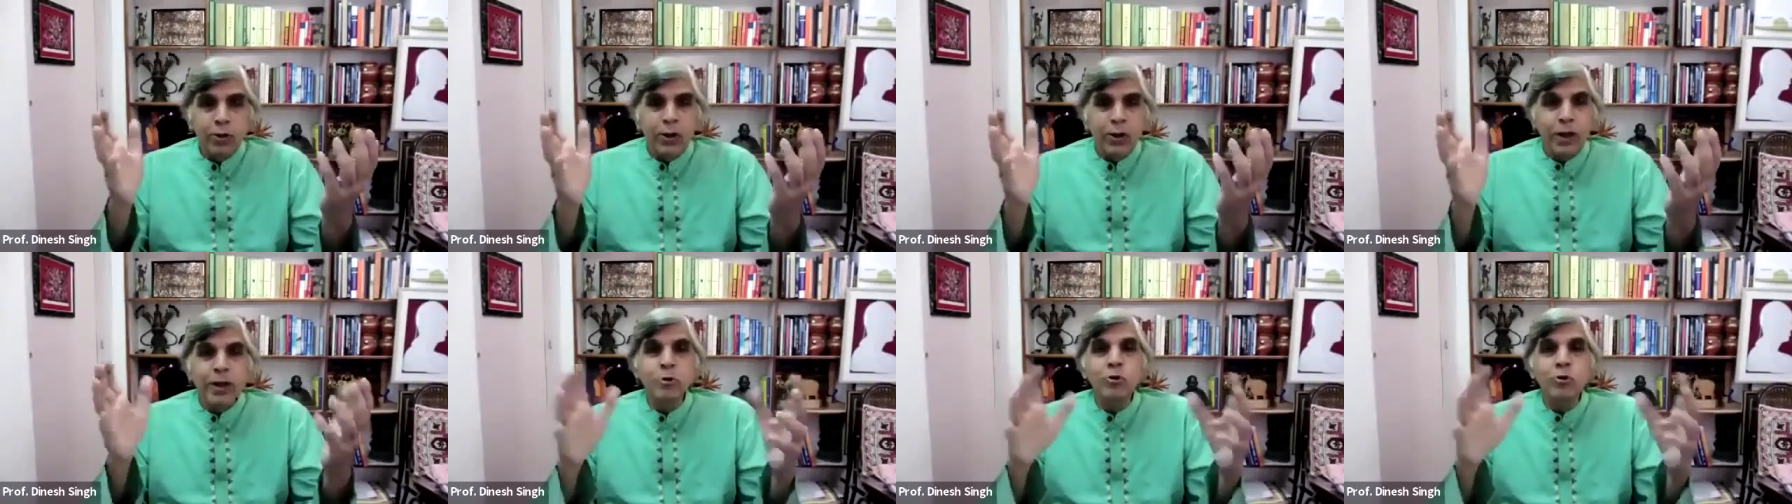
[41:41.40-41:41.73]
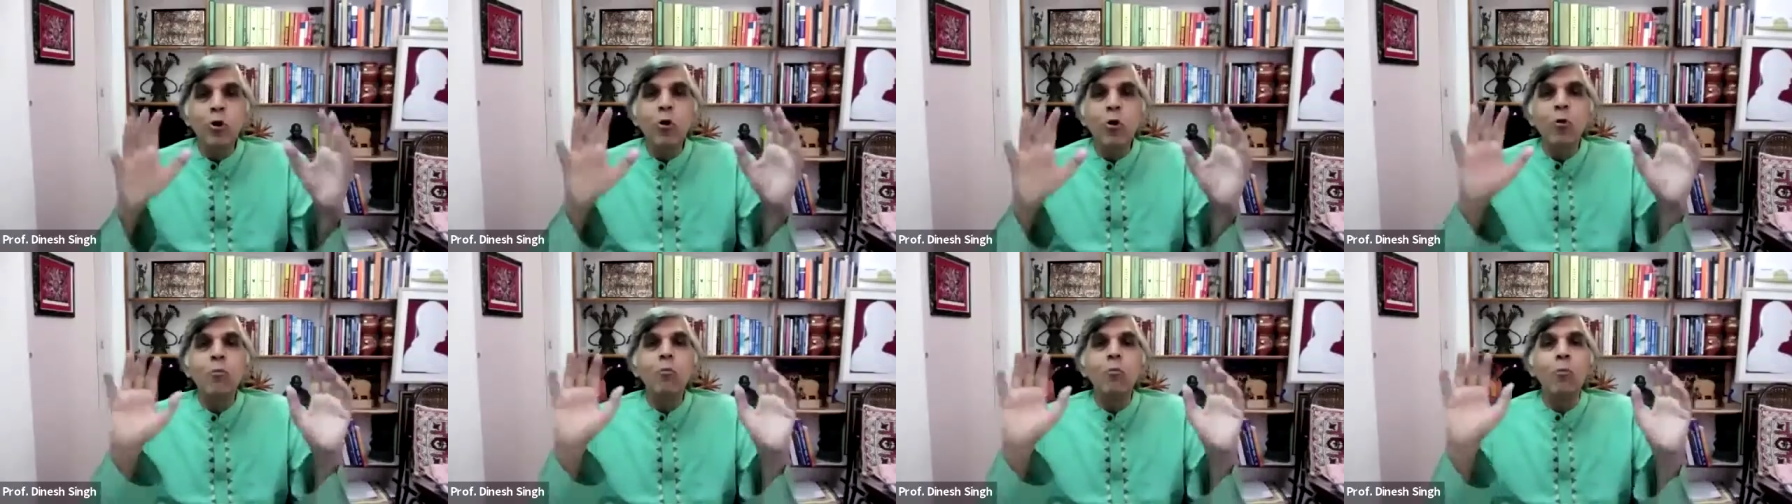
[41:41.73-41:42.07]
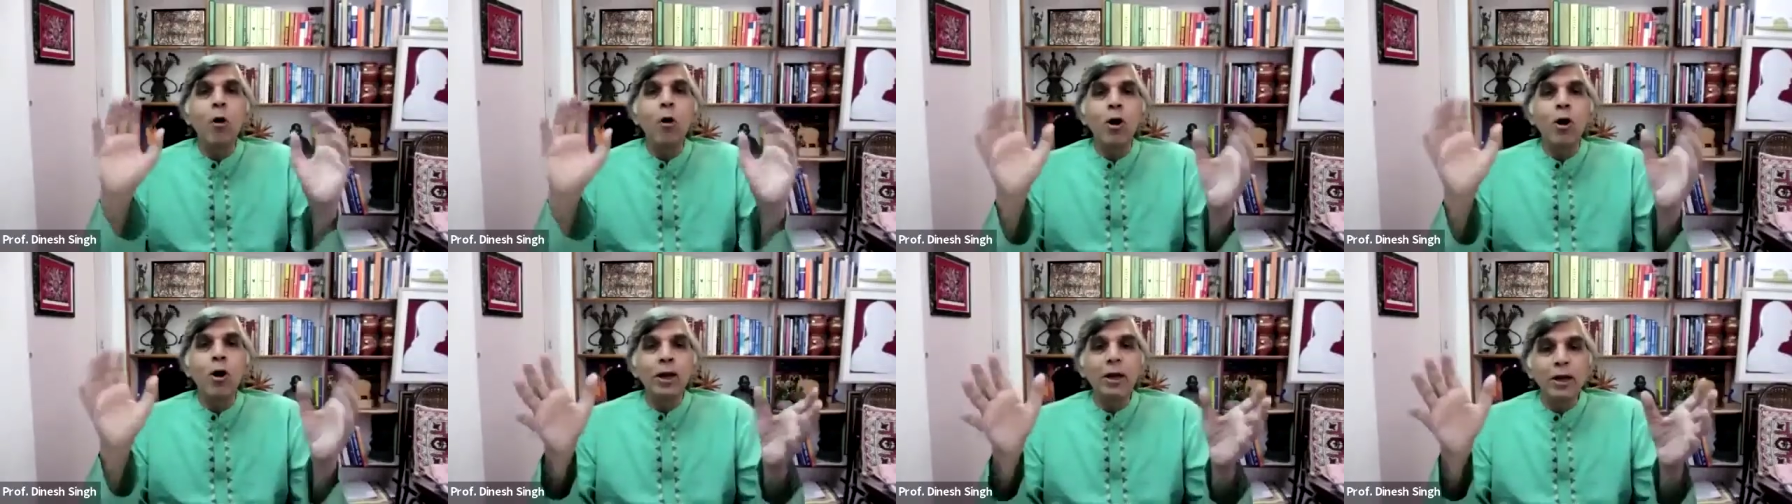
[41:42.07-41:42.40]
is no
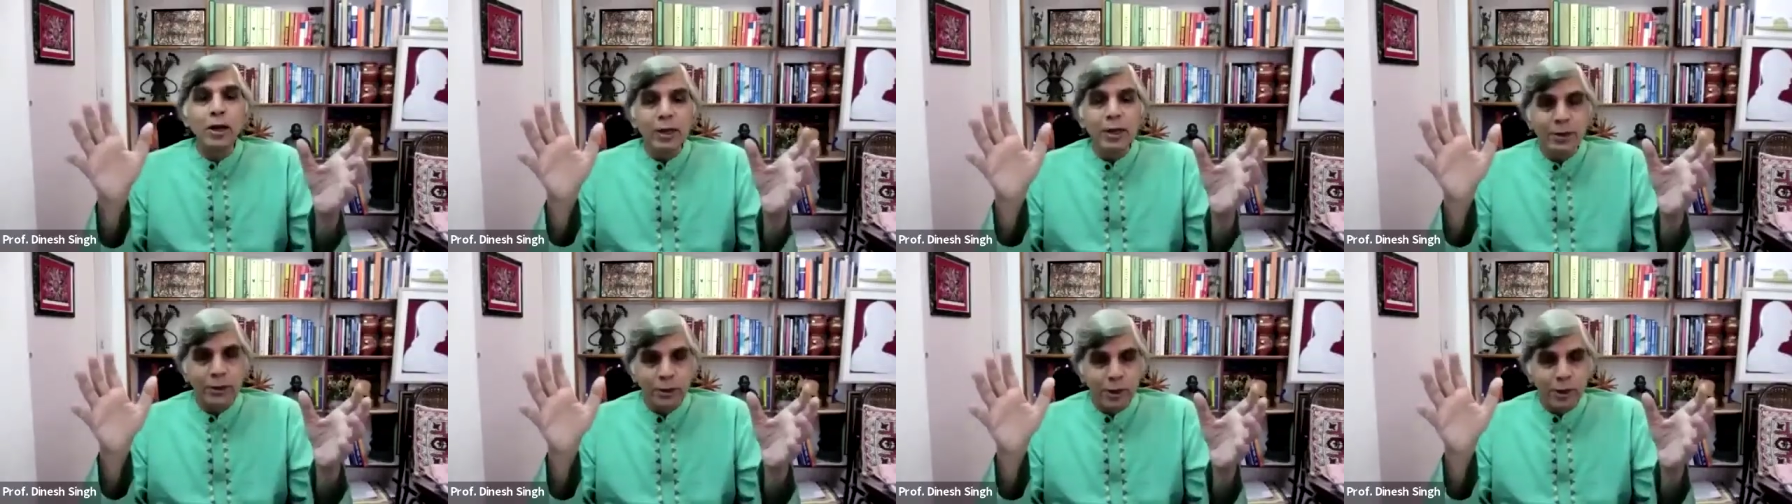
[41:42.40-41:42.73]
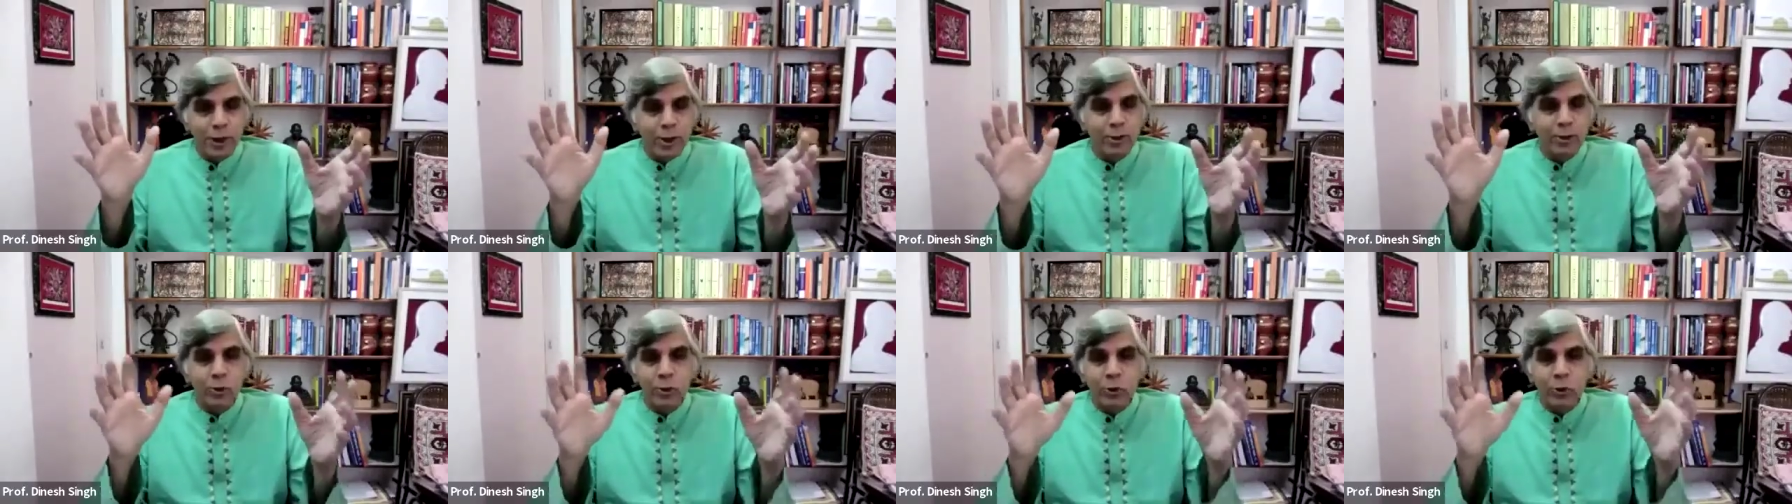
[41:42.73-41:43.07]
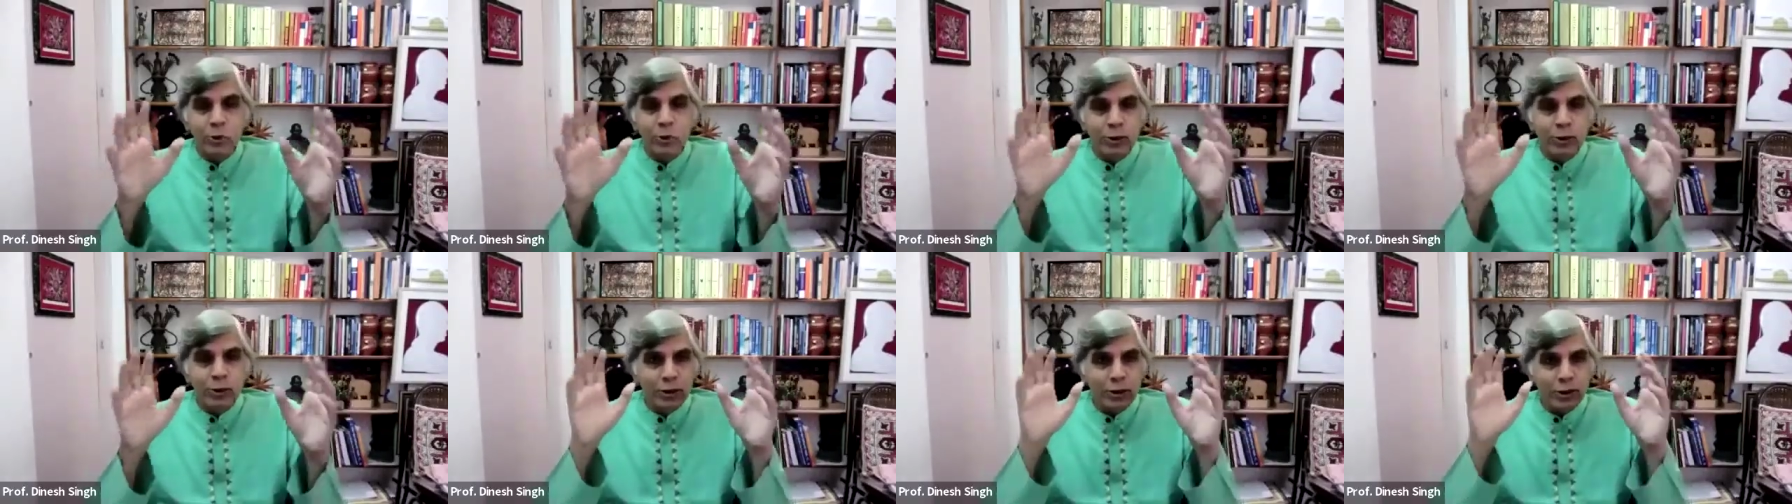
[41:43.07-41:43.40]
model as such.
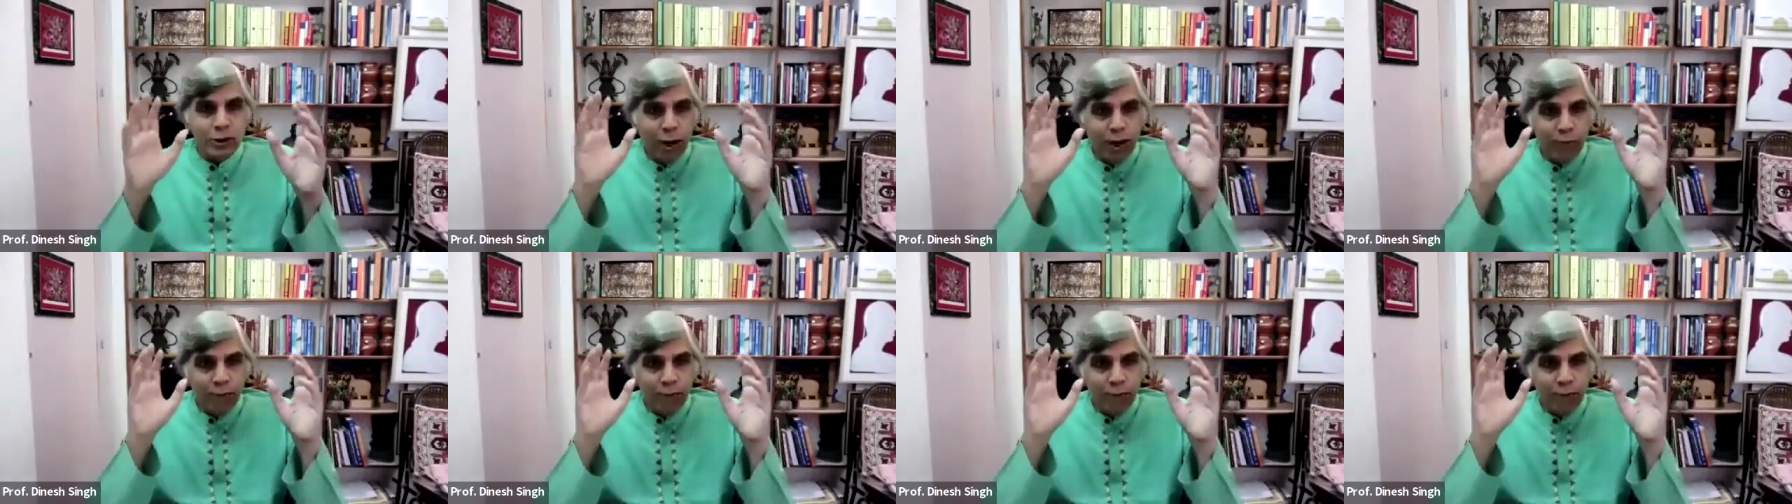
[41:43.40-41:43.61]
You just